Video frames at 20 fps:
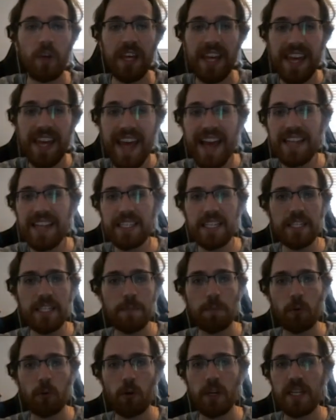Yes, it's
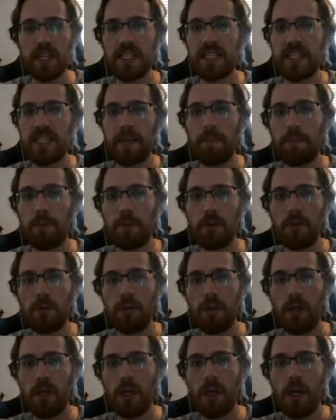pretty
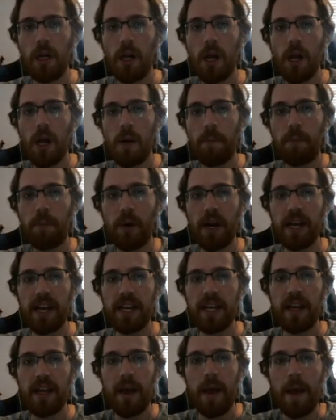simple,
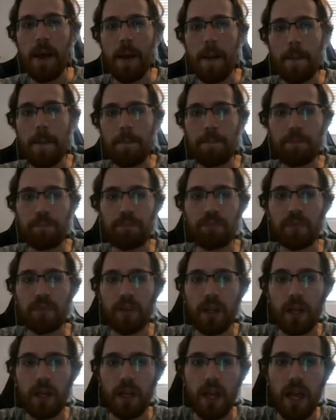but
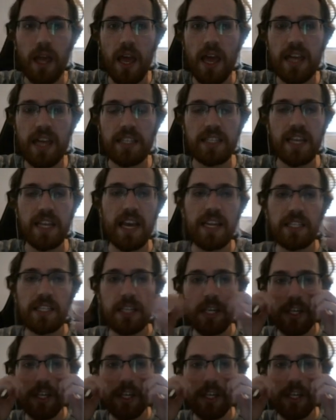it's a